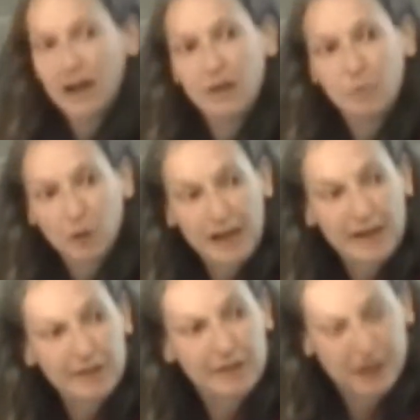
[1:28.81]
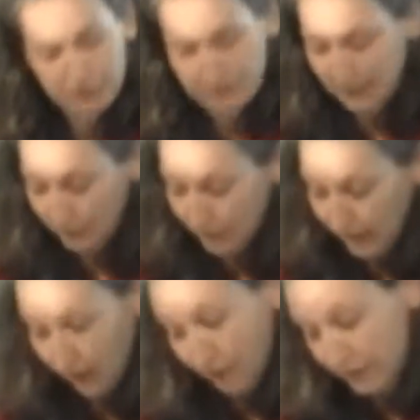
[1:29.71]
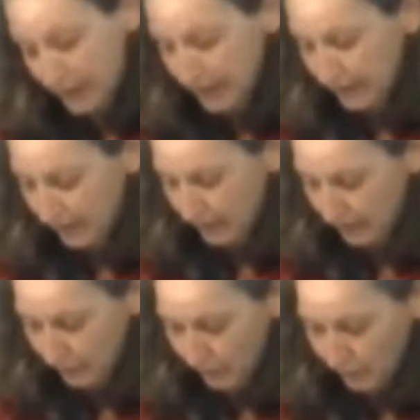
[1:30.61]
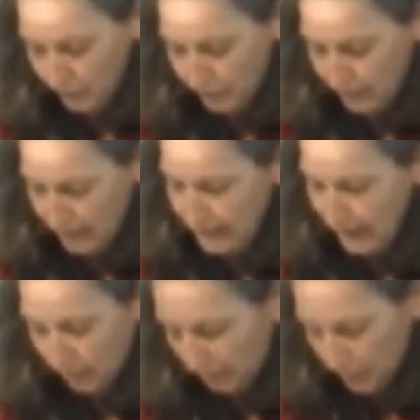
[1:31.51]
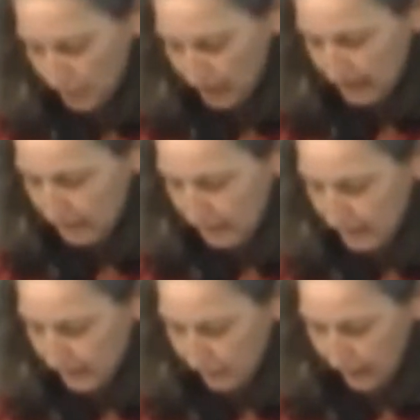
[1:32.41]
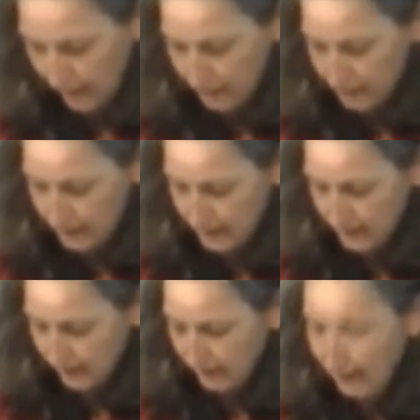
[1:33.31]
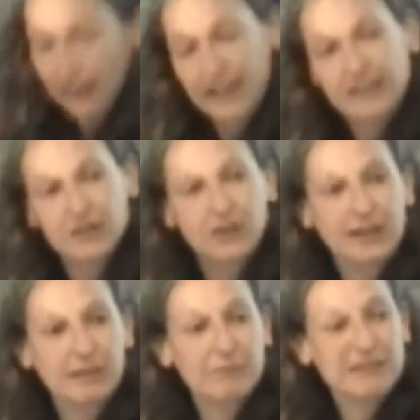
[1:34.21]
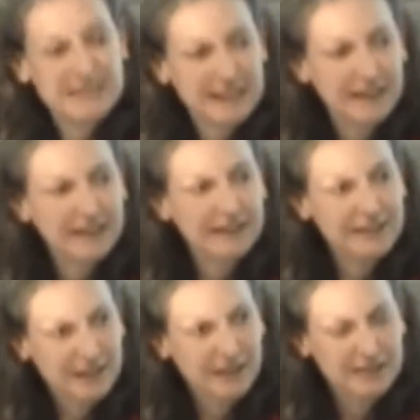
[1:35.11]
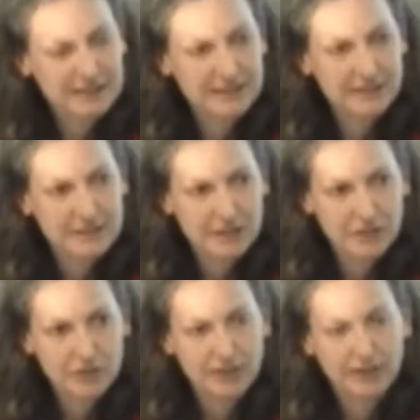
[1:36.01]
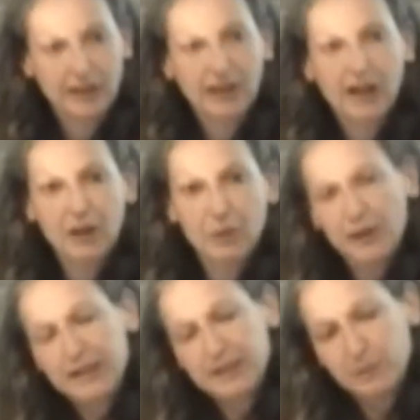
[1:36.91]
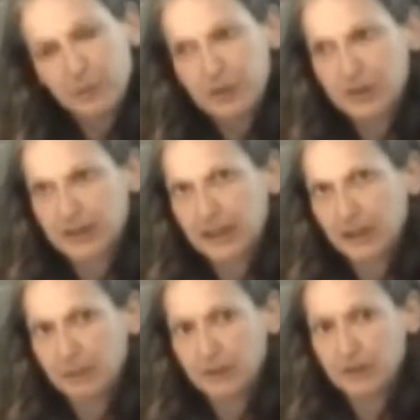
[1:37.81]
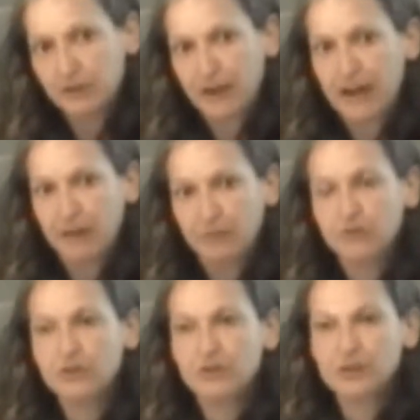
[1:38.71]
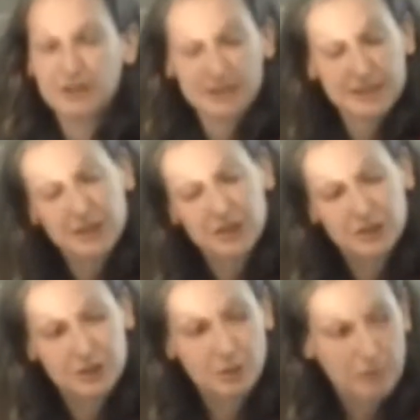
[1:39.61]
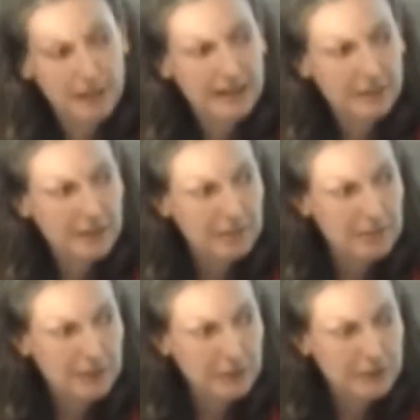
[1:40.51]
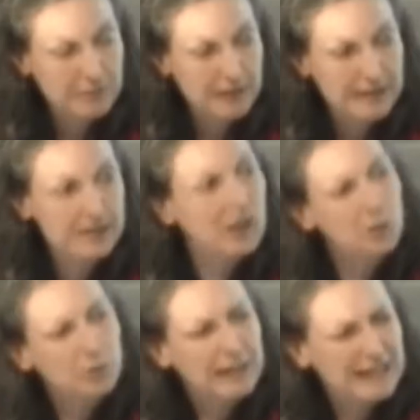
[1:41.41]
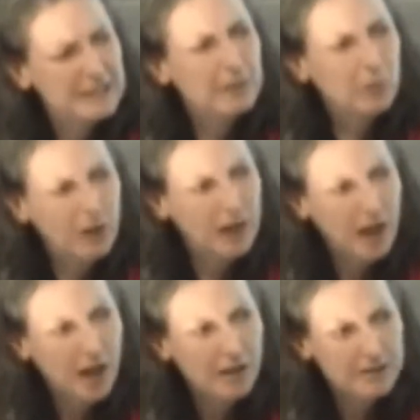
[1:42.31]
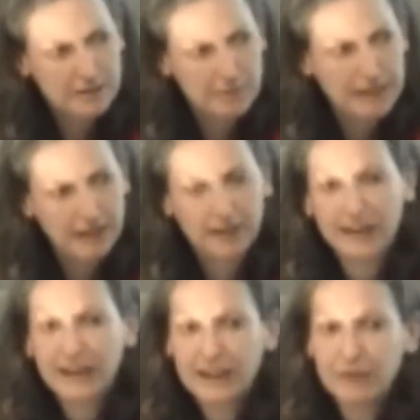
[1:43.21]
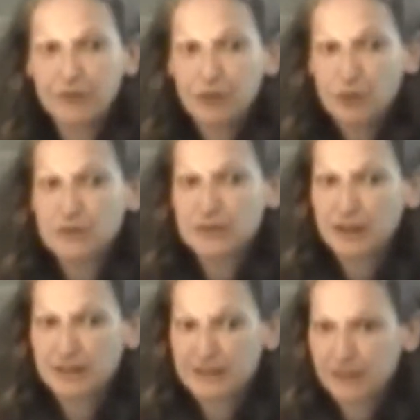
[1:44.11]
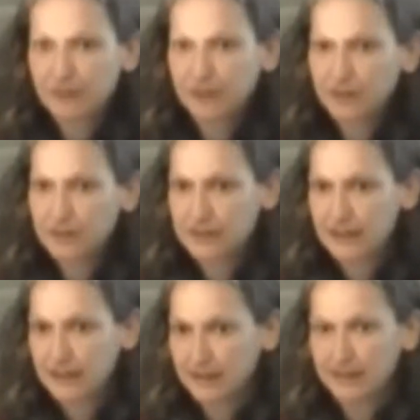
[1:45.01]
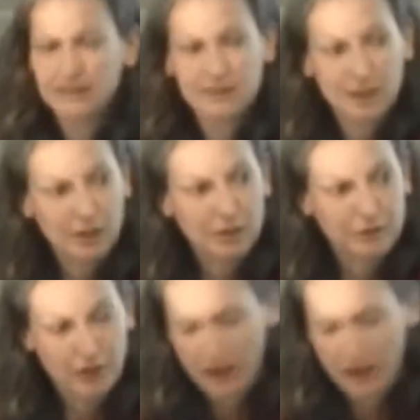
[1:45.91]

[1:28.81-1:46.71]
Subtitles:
One area that I've been looking at, obviously, in quite a lot of detail, but which has expanded really out since then, is looking at, particularly in the 19th century, and the ways in which settlements found that the decisions they were making about burial space were getting to be quite hard to make, given new scientific understandings of